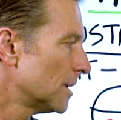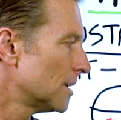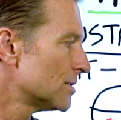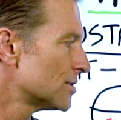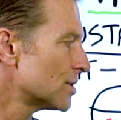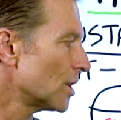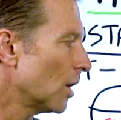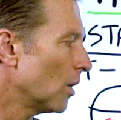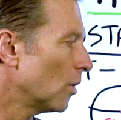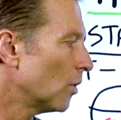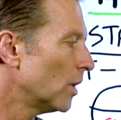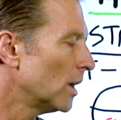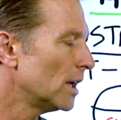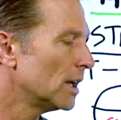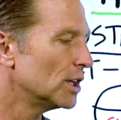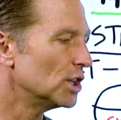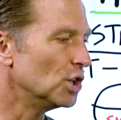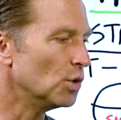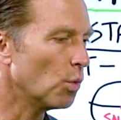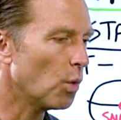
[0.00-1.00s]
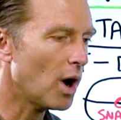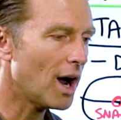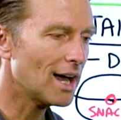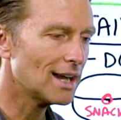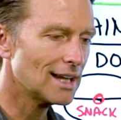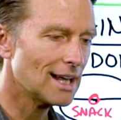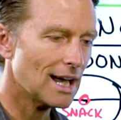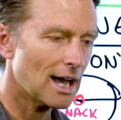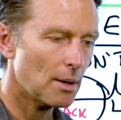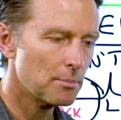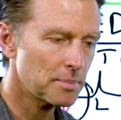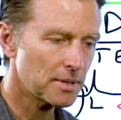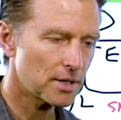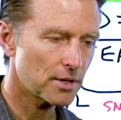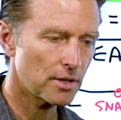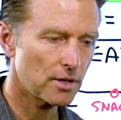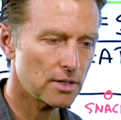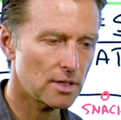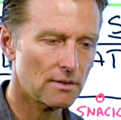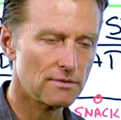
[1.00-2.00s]
So you want a
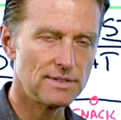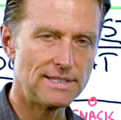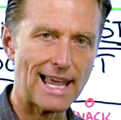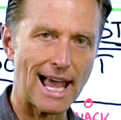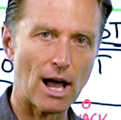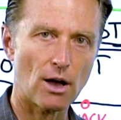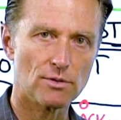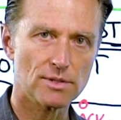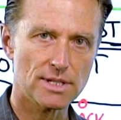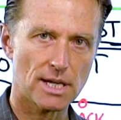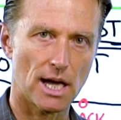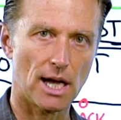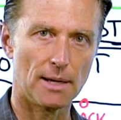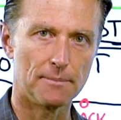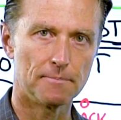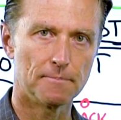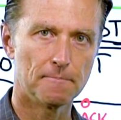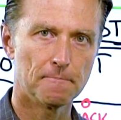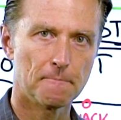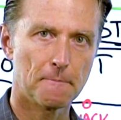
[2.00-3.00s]
period of downtime.